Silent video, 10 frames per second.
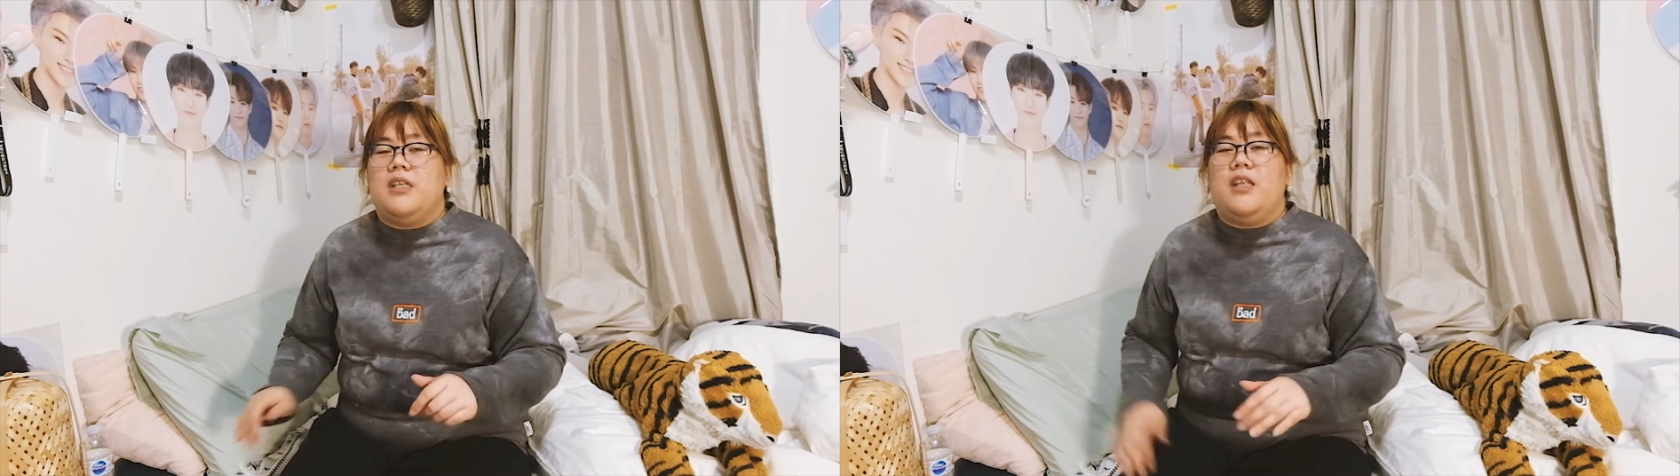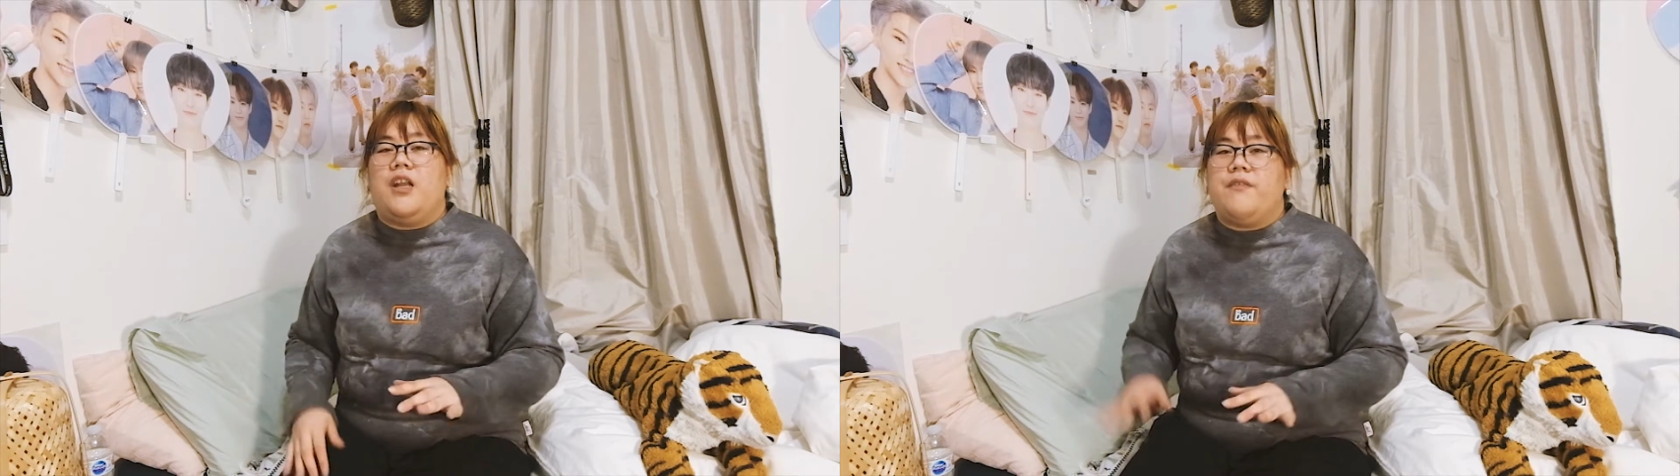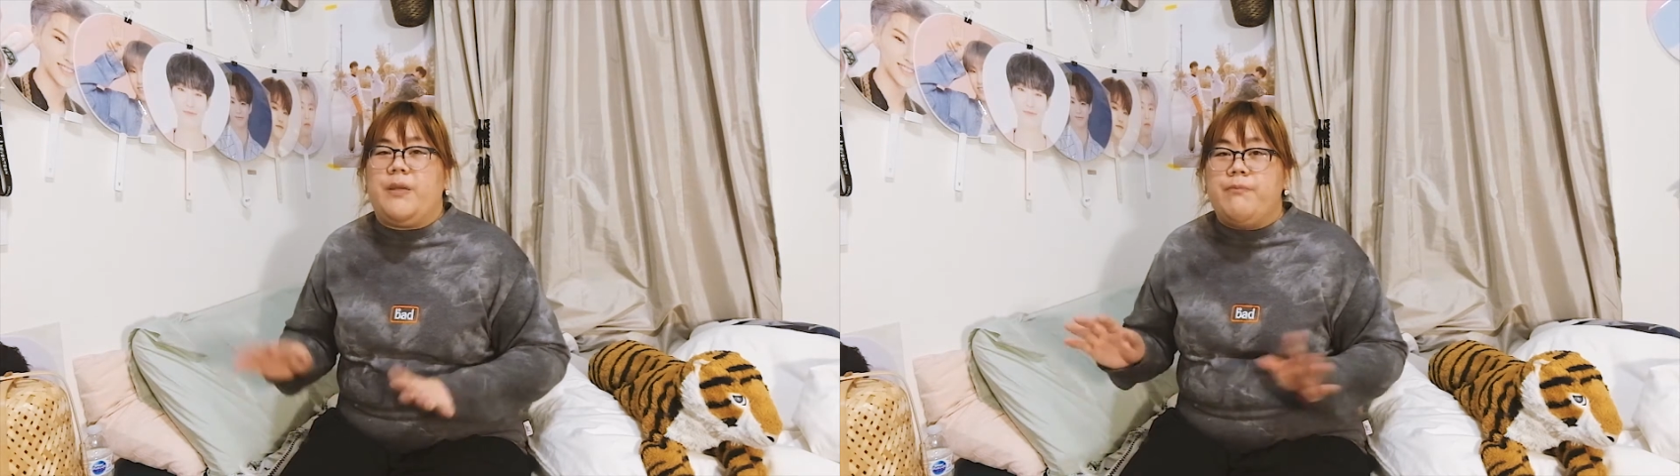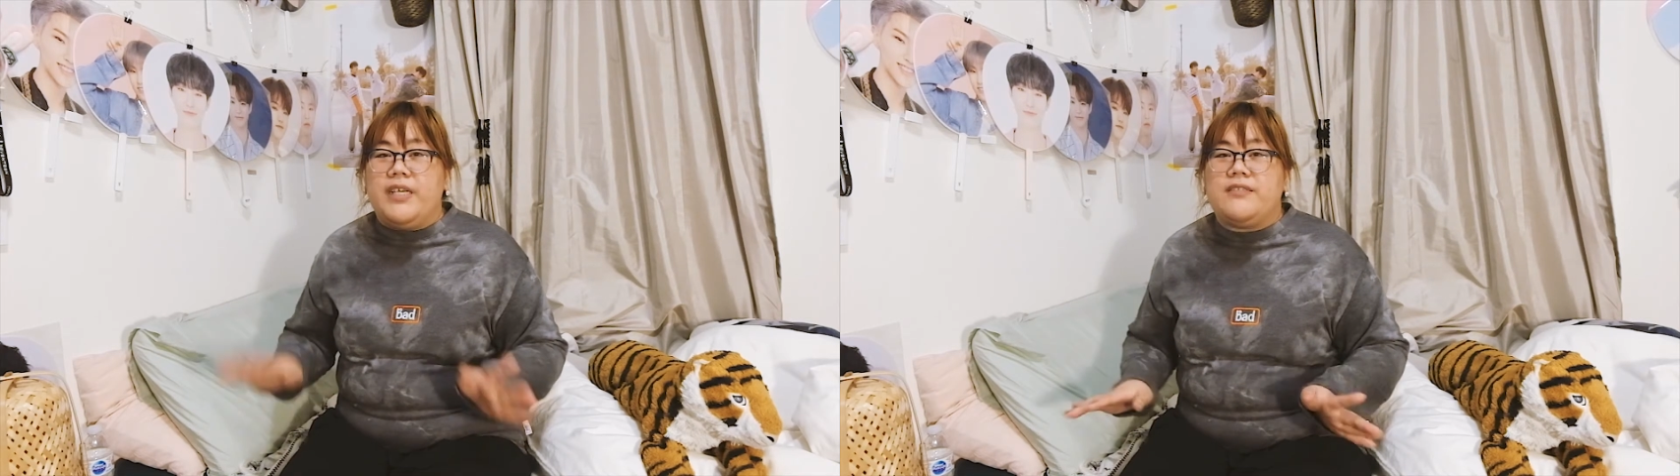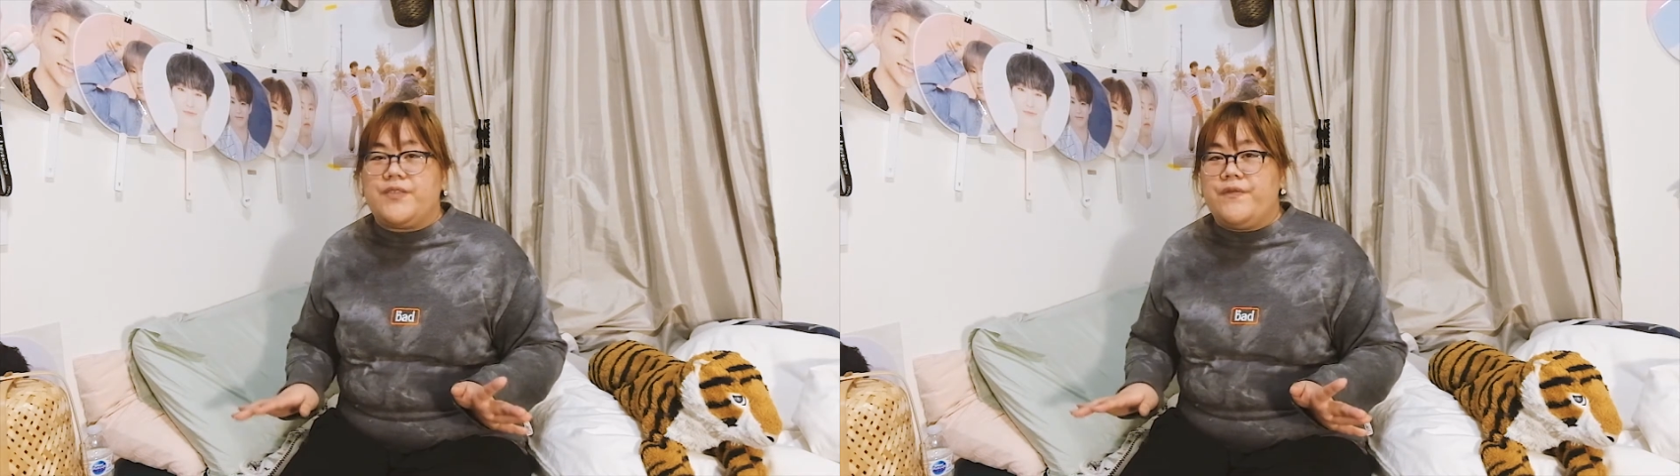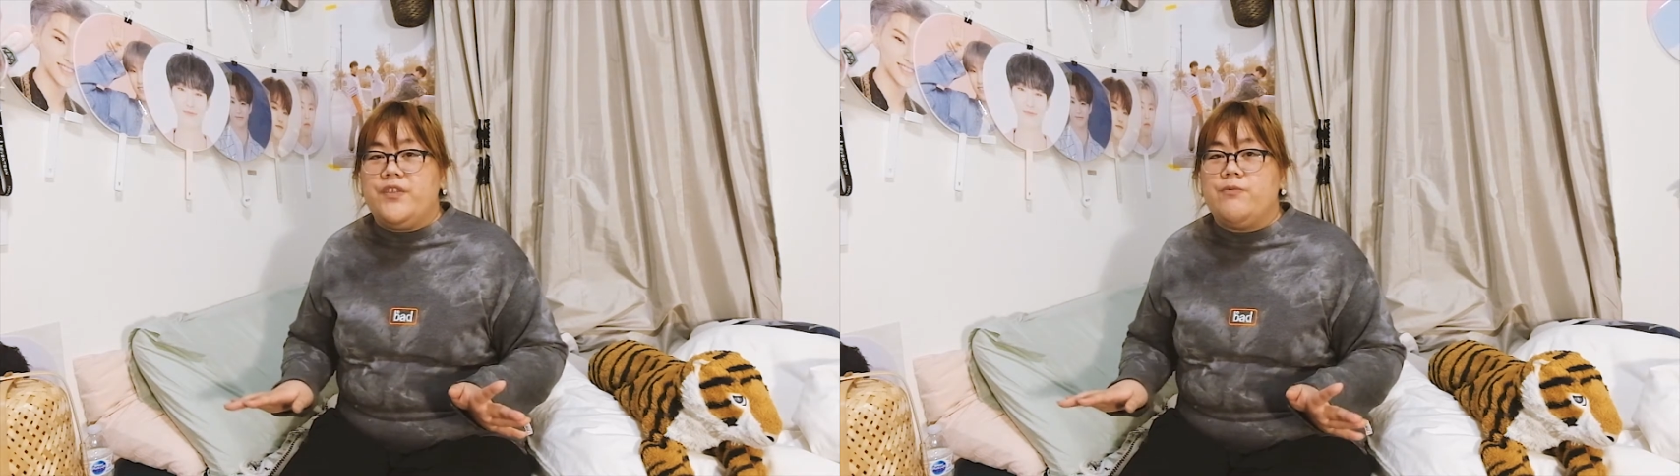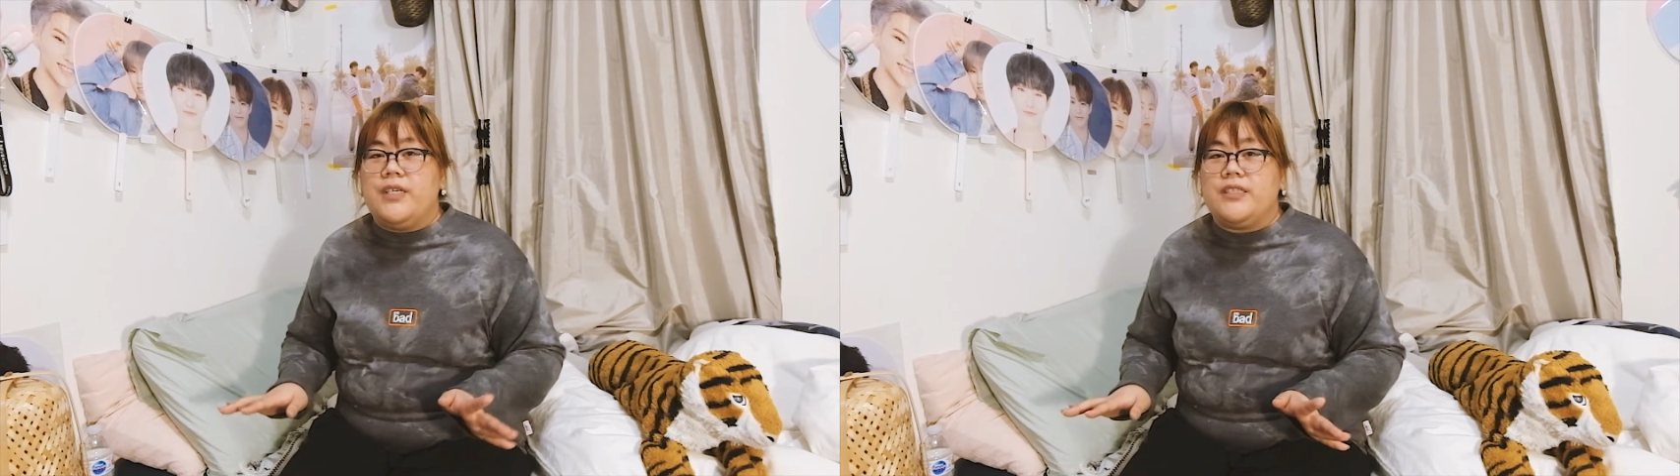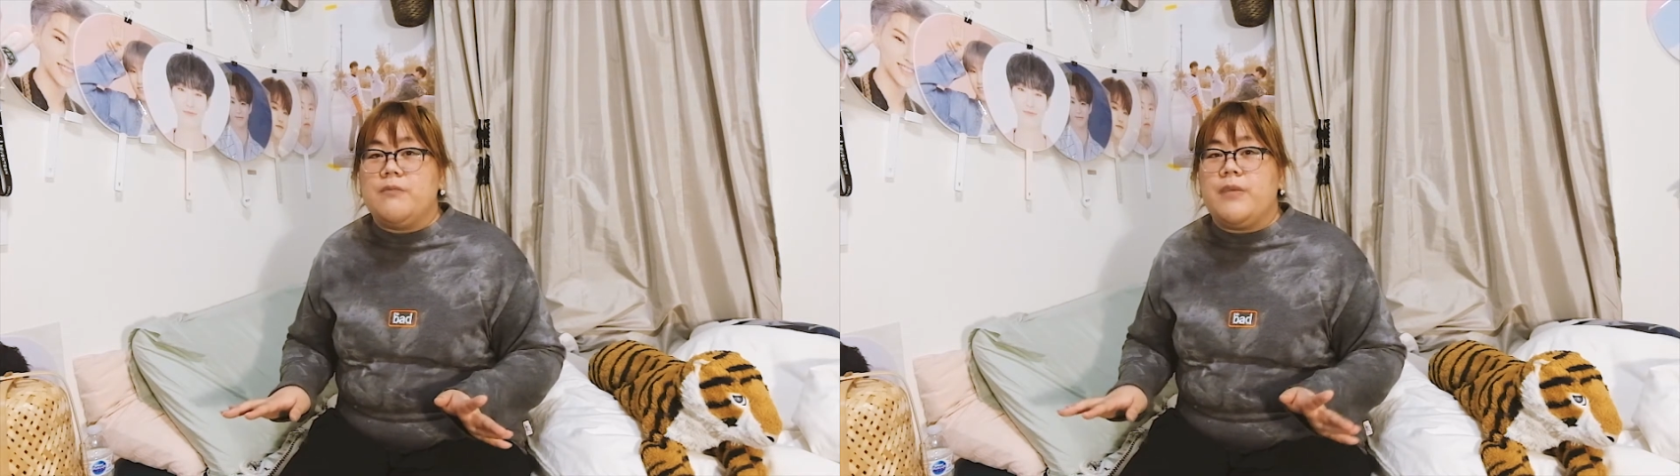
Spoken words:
lot of mixed review about them,